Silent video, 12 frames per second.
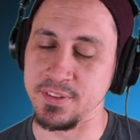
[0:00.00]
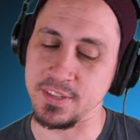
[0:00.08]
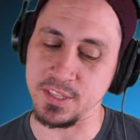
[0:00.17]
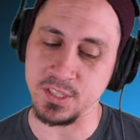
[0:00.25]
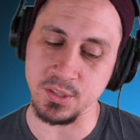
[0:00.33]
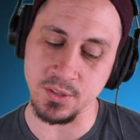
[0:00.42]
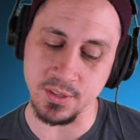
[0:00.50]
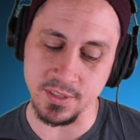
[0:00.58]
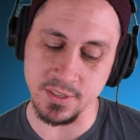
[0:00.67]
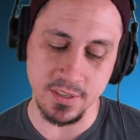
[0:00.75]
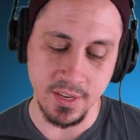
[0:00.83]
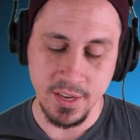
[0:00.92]
Cecil
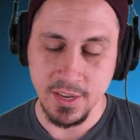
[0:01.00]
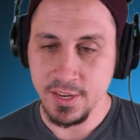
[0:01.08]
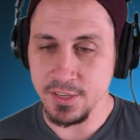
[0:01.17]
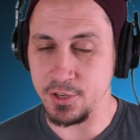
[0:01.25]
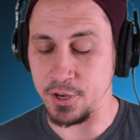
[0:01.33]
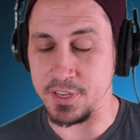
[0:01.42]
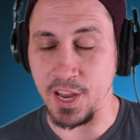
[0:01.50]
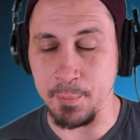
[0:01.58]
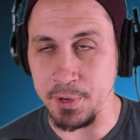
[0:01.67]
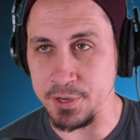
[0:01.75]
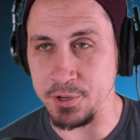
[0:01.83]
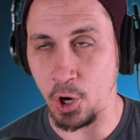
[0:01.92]
and
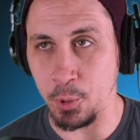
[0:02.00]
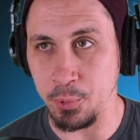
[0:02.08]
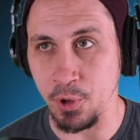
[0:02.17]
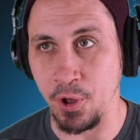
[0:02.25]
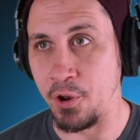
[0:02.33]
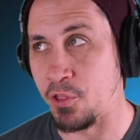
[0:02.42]
Damian Darkblood.